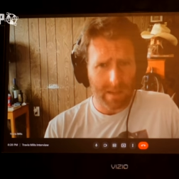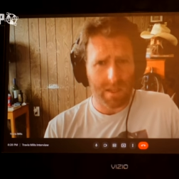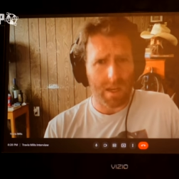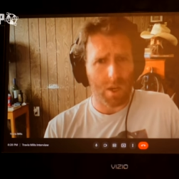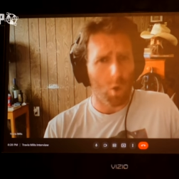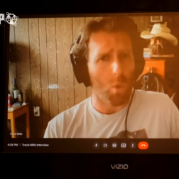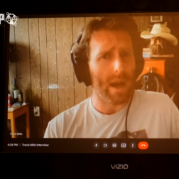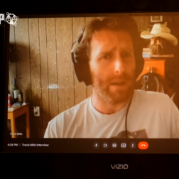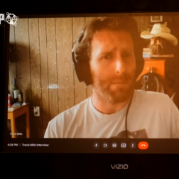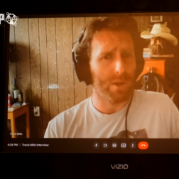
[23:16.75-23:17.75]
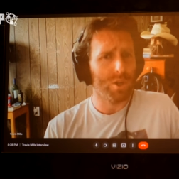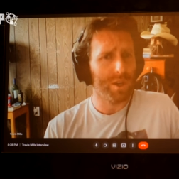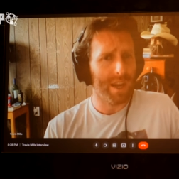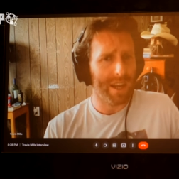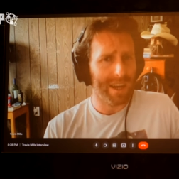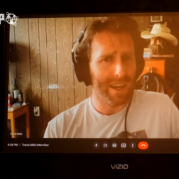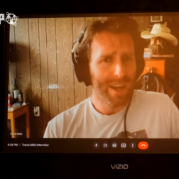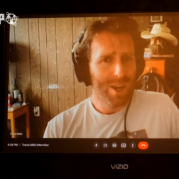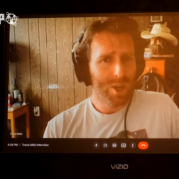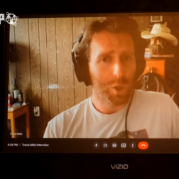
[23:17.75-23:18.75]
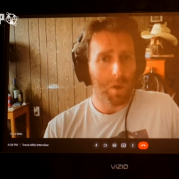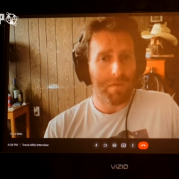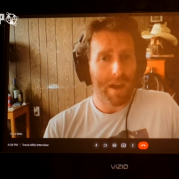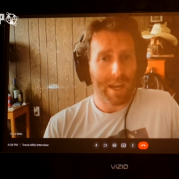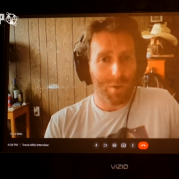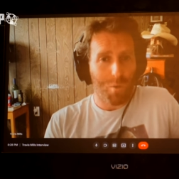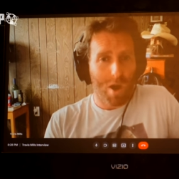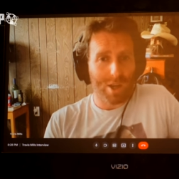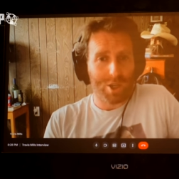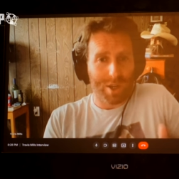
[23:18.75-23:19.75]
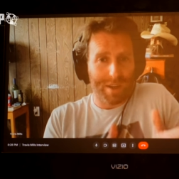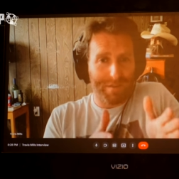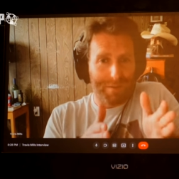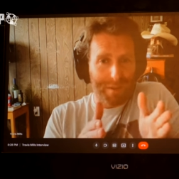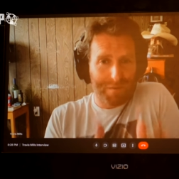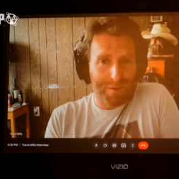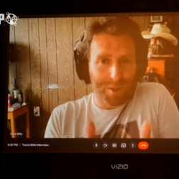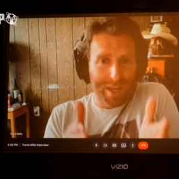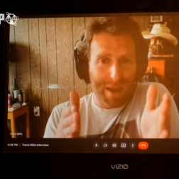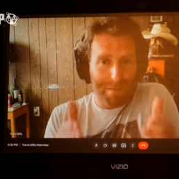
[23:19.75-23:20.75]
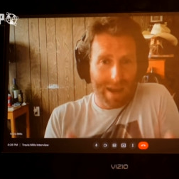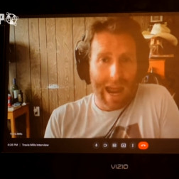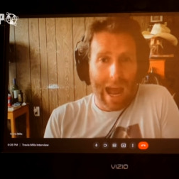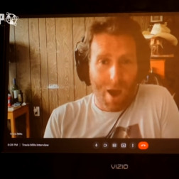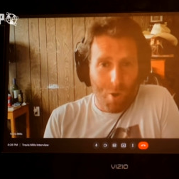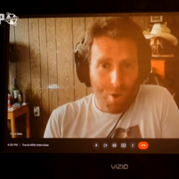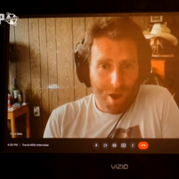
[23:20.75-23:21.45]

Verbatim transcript: and didn't quite appreciate it. So if I could watch it for the first time now,